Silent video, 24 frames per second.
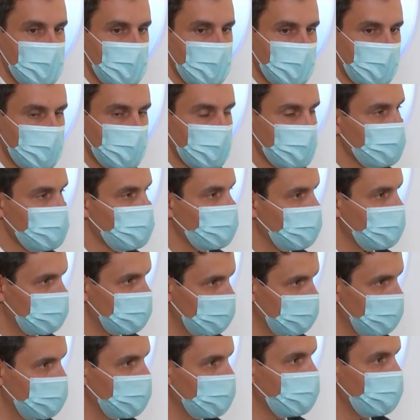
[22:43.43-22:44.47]
And I think
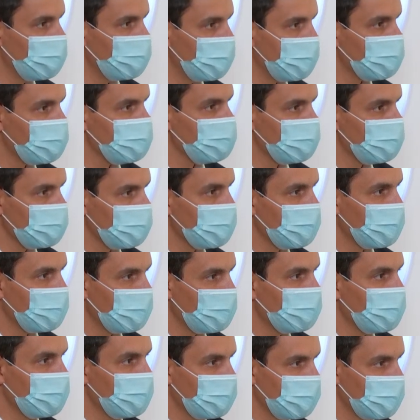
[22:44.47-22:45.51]
especially in the US,
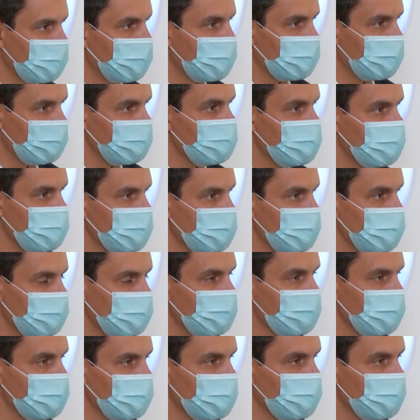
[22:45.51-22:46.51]
we're going to see